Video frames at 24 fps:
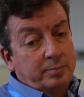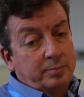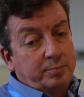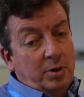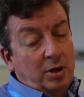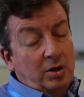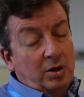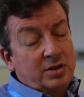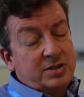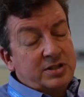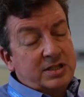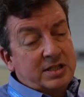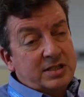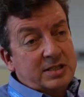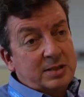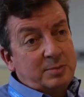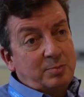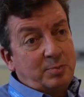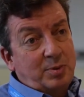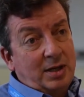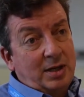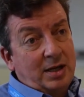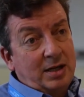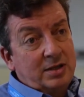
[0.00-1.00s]
policies
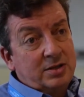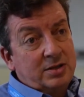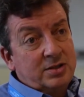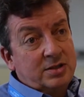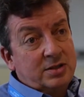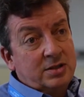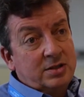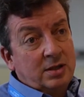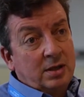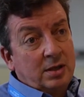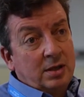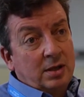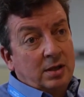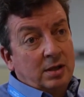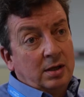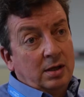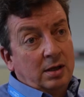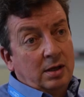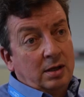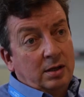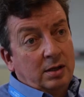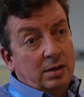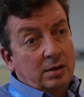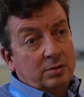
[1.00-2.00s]
in place
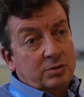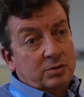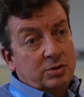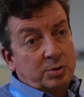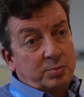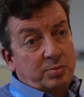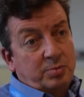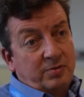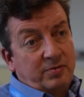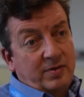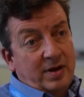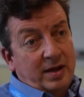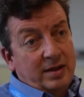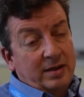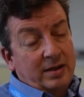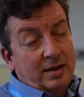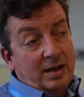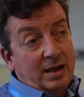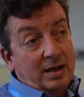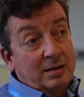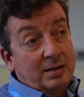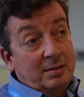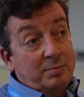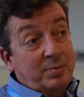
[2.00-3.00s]
to prevent
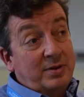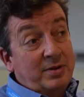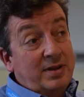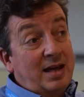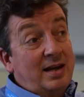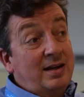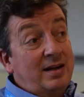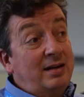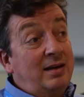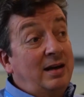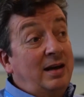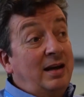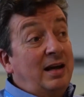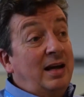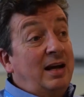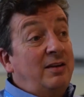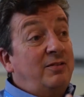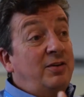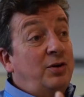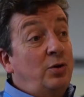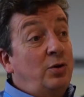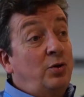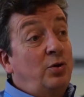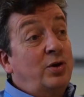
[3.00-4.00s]
that. But then
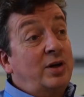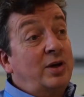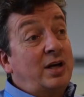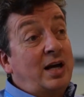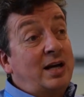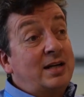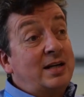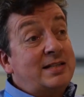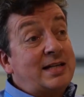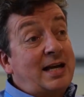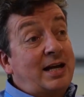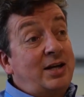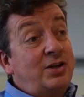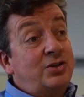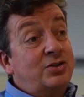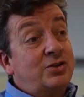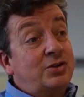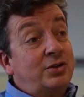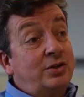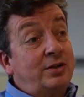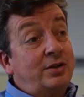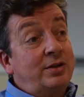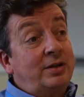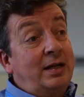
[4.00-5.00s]
if an
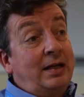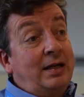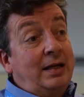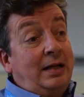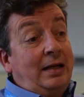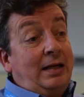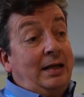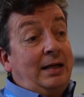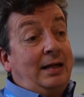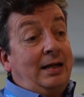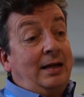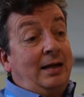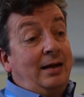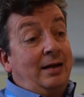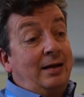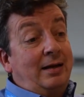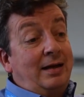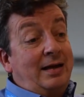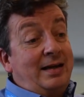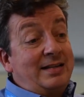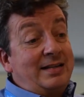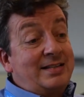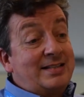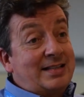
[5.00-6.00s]
organisation
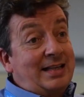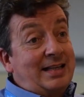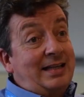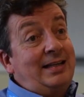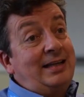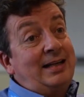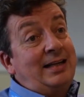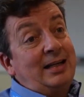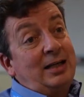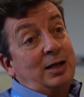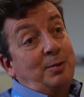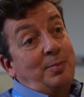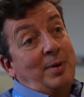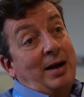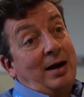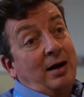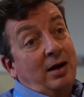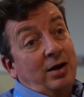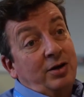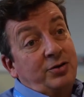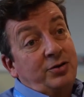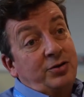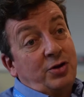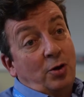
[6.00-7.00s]
is thinking
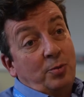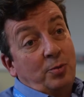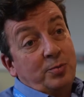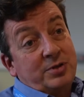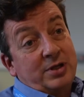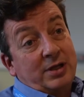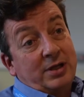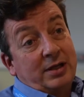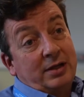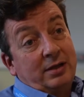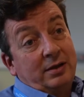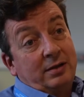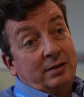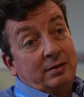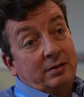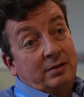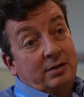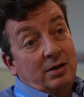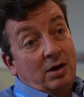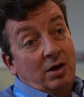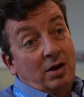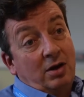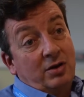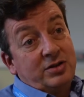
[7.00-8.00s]
about adopting
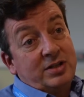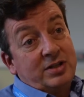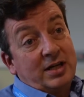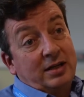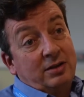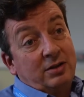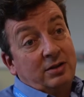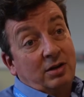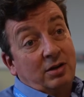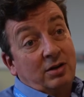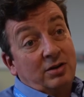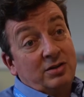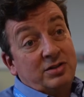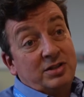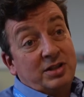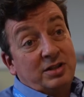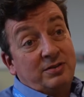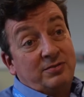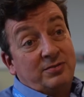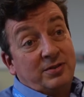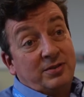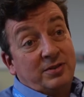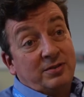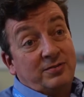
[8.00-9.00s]
card
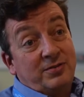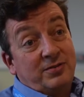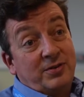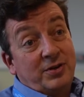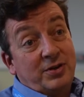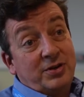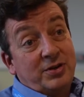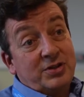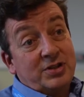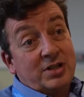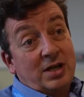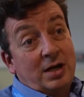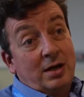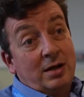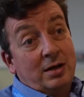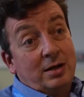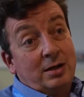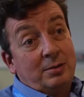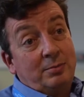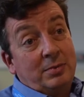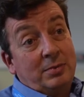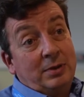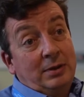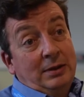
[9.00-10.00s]
technology for the first
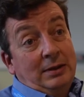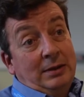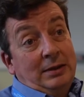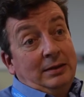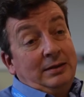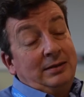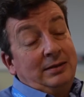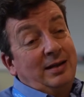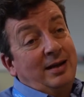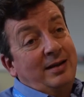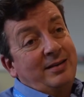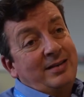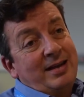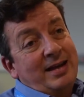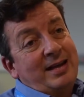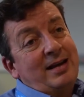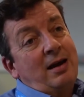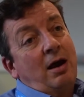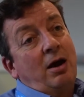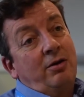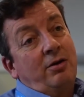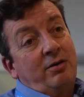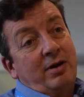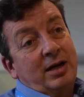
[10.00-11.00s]
time,
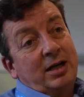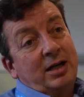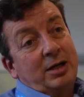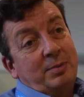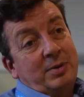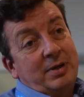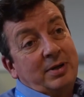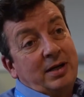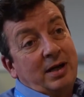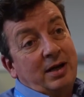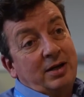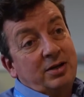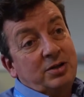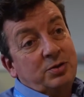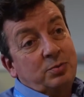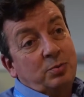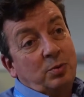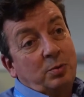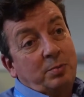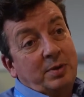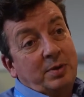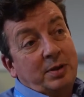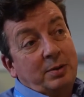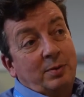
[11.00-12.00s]
then our recommendation
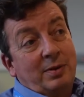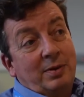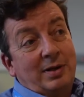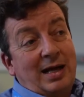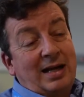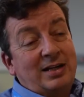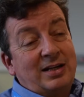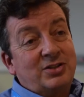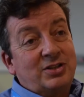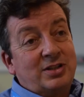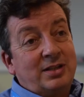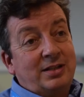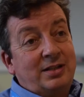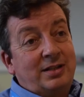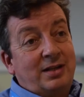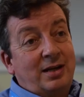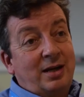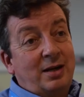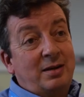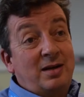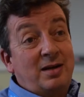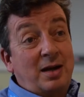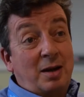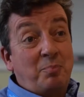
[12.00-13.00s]
will be, well, actually,
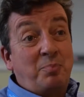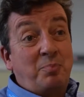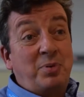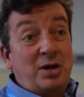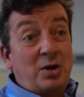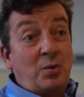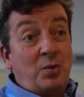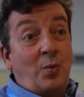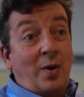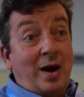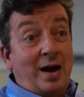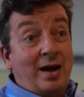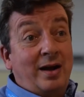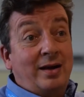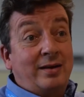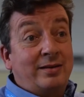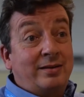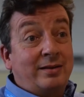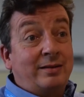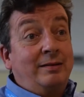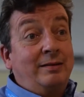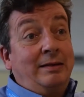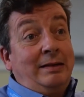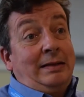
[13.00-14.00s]
be aware
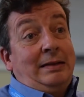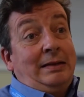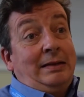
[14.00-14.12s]
that